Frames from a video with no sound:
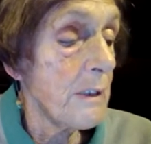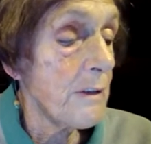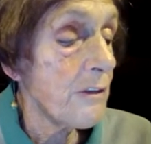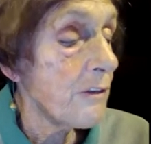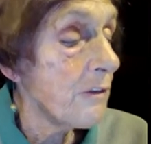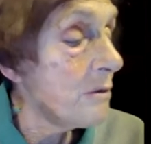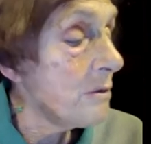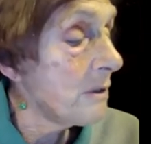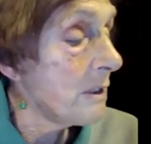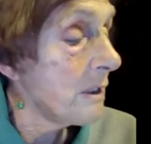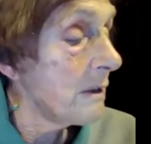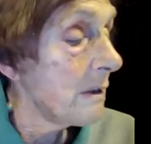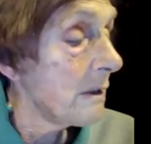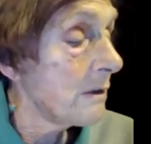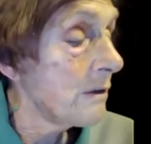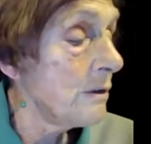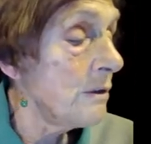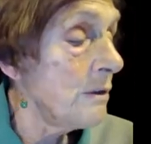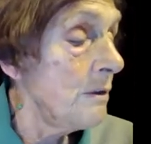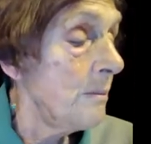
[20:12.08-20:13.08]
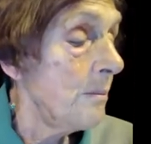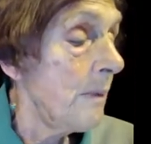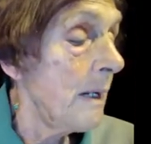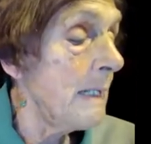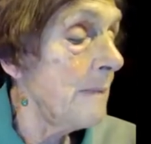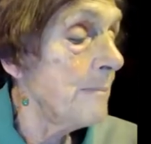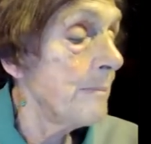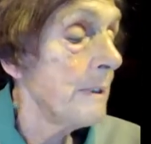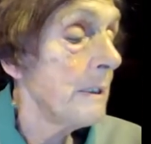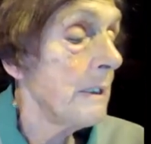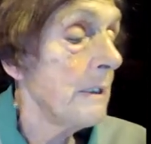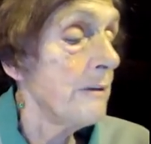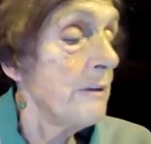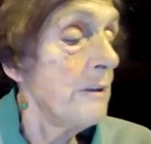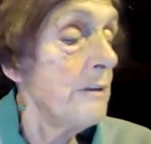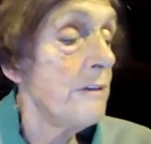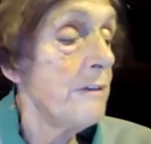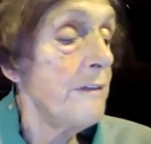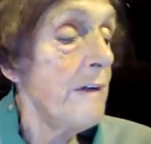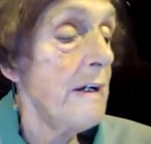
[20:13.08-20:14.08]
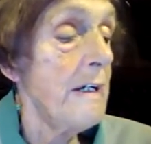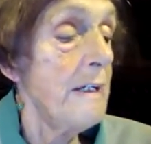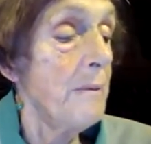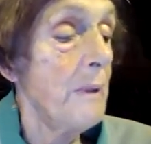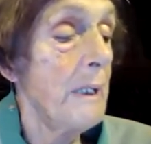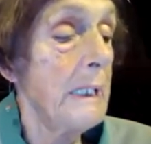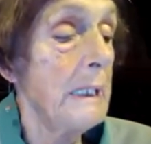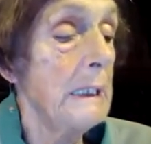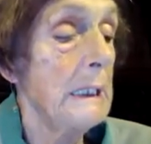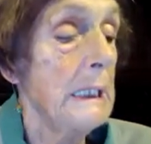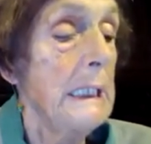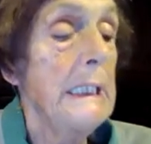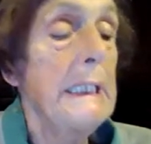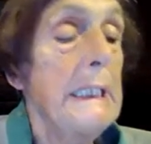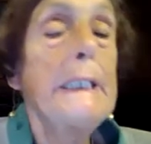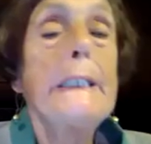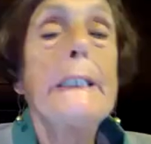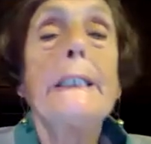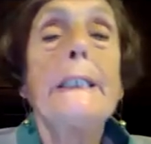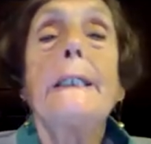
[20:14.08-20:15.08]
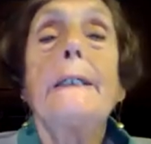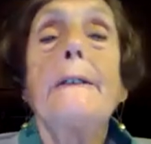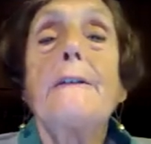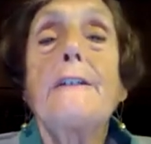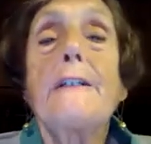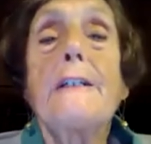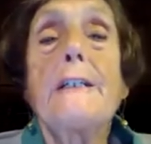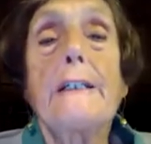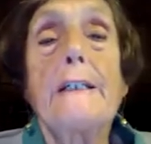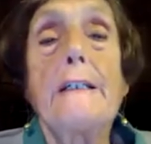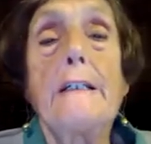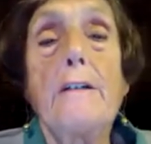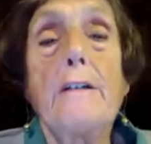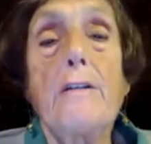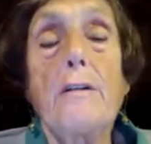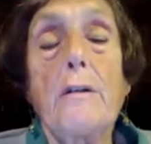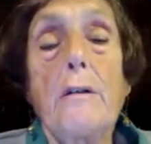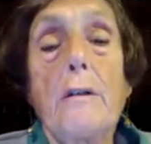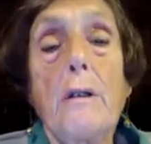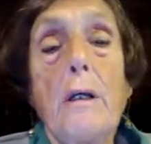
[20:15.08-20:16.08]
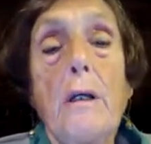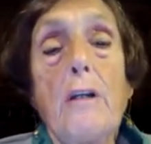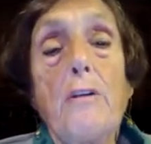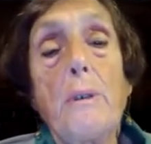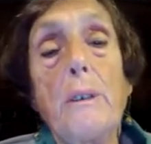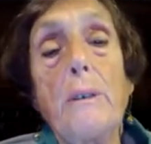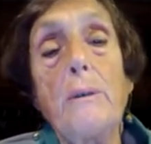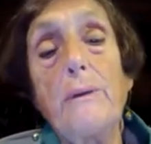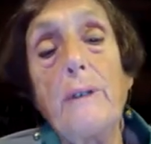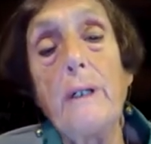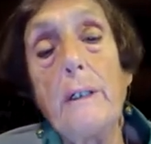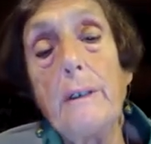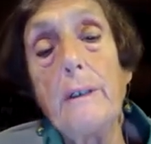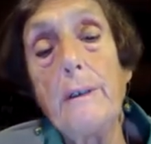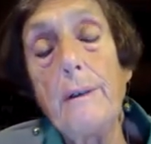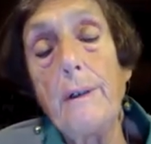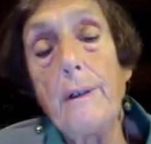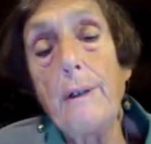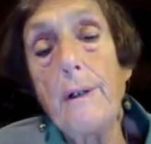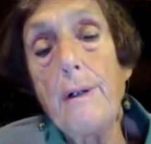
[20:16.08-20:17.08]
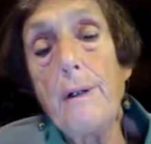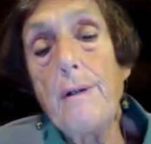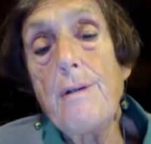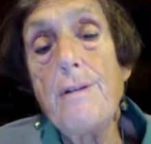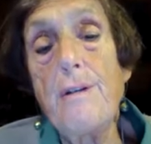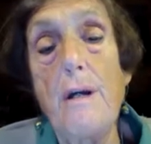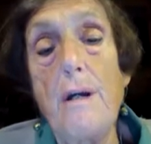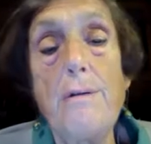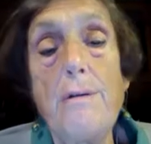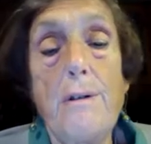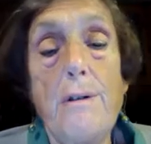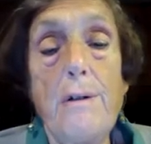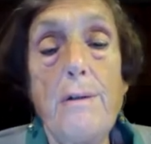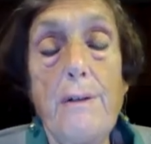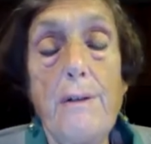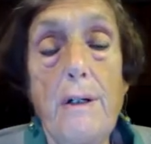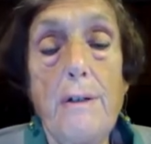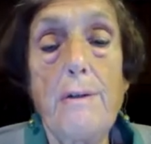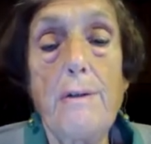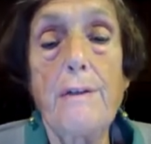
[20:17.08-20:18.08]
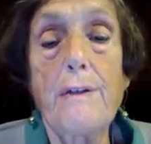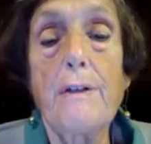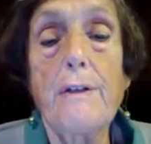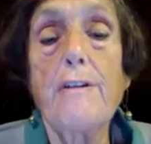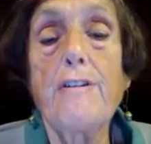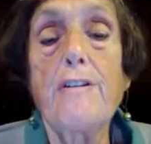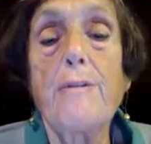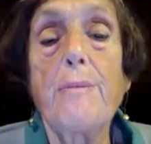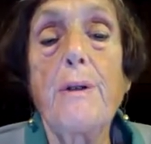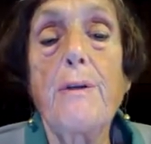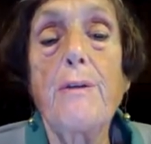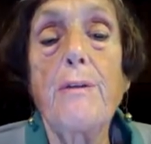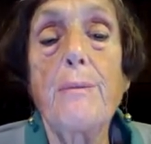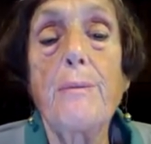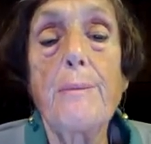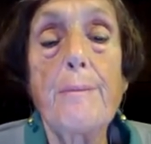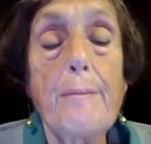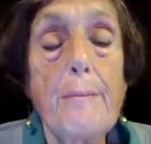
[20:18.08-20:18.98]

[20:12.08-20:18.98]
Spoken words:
has suited the two main parties very well, and turkeys, as we all know, don't vote for Christmas.